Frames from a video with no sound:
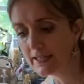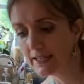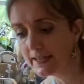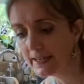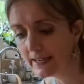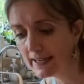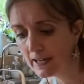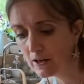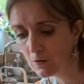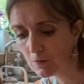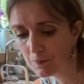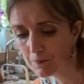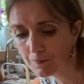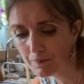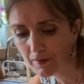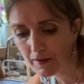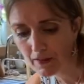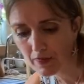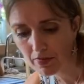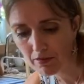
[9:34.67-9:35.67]
Now,
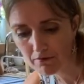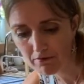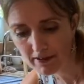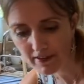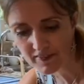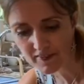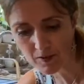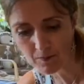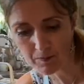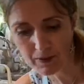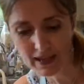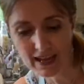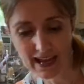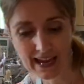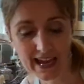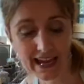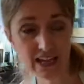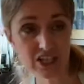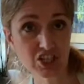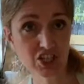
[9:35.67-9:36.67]
the recipe
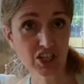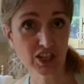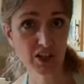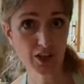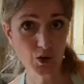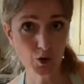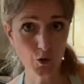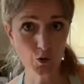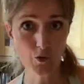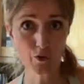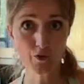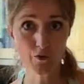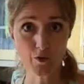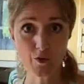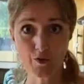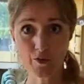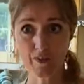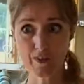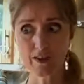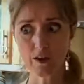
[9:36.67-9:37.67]
actually calls for
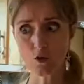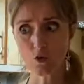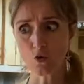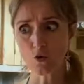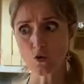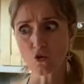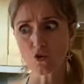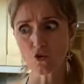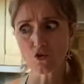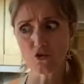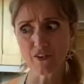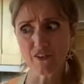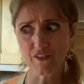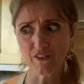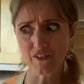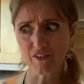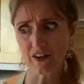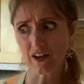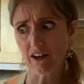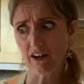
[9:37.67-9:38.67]
something called
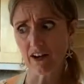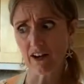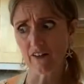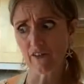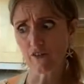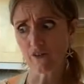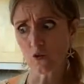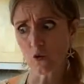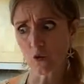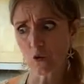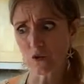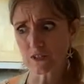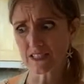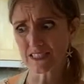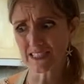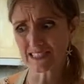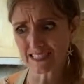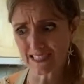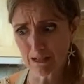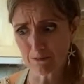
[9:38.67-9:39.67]
crystallised or
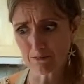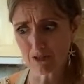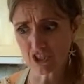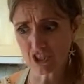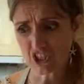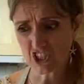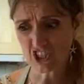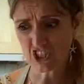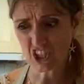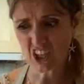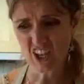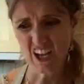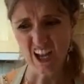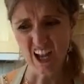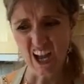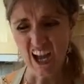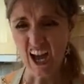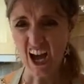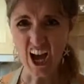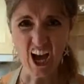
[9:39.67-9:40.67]
stem ginger.
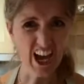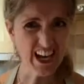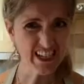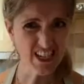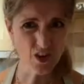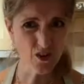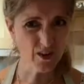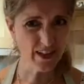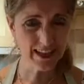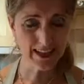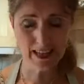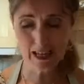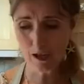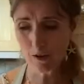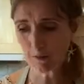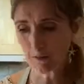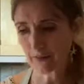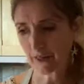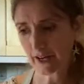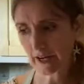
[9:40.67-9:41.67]
I don't
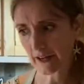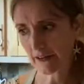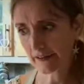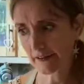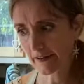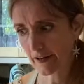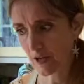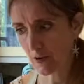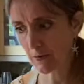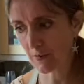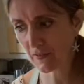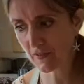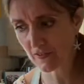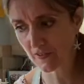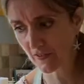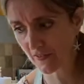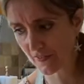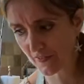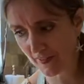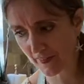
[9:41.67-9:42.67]
keep that at home. It's
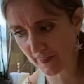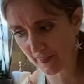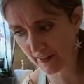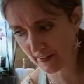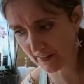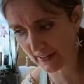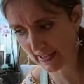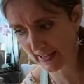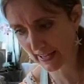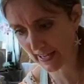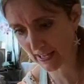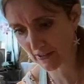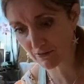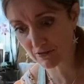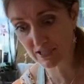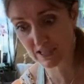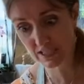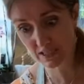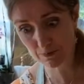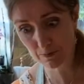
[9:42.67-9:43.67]
not something I have,
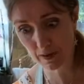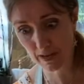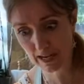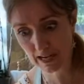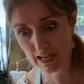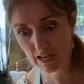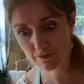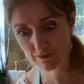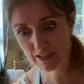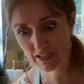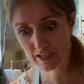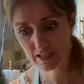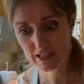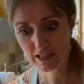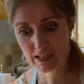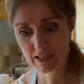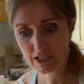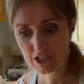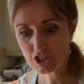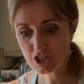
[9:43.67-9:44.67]
despite loving
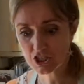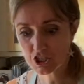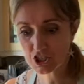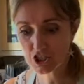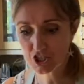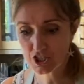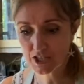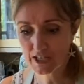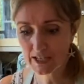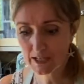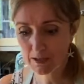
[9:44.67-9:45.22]
ginger.